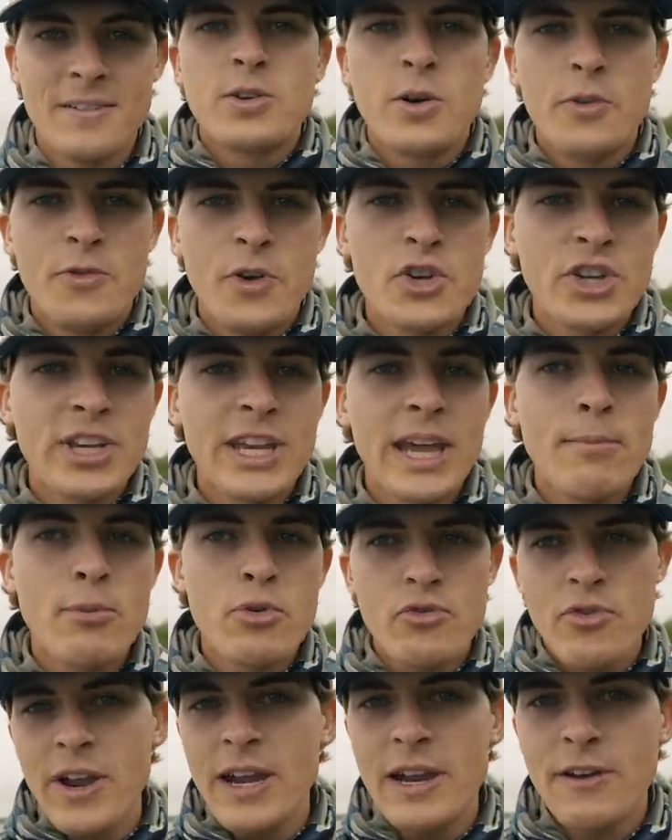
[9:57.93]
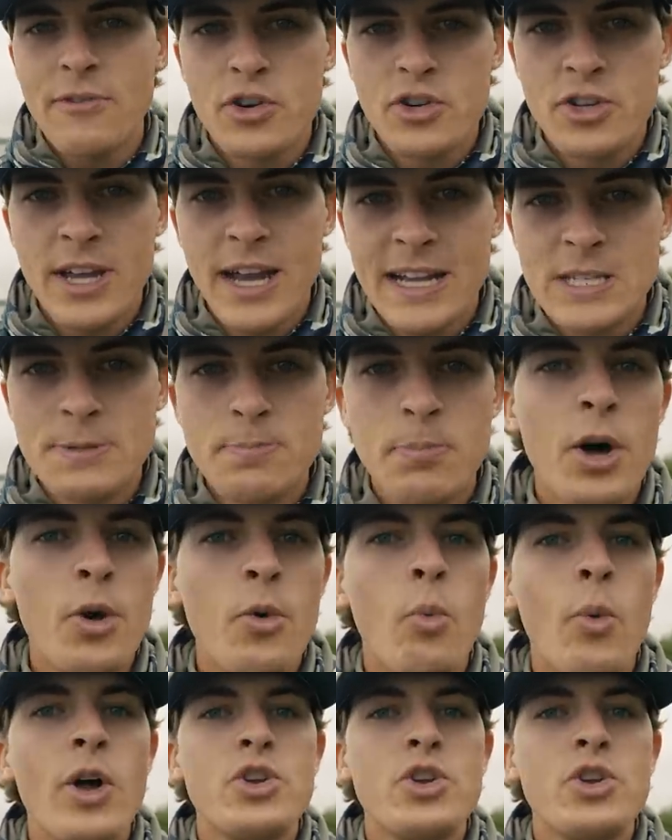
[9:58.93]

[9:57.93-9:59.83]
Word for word: So fishing a marina for shad spawn,